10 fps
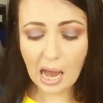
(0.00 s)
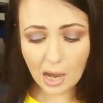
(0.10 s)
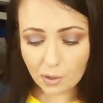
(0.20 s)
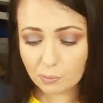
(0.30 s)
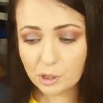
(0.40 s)

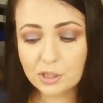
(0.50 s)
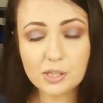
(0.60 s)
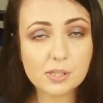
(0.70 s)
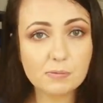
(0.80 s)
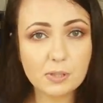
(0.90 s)
I've watched
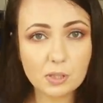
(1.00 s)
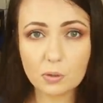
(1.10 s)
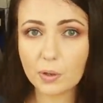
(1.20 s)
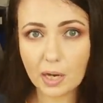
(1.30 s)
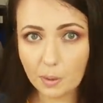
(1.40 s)
this
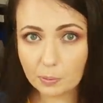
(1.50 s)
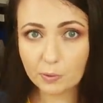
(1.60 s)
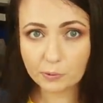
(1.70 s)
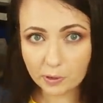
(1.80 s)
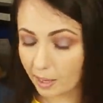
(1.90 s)
video a couple
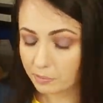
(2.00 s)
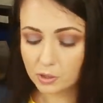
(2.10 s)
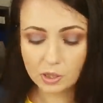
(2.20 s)
of times,